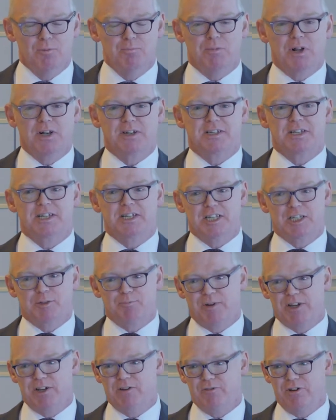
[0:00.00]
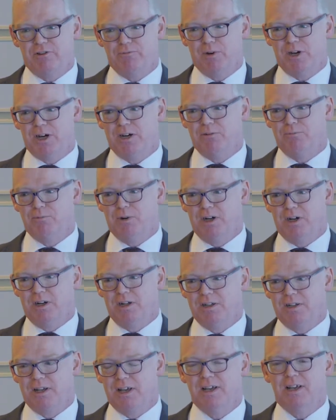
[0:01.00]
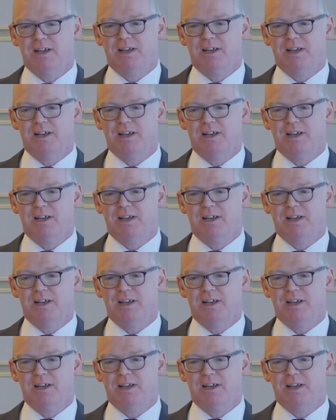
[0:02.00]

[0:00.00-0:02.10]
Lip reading: multidisciplinary world.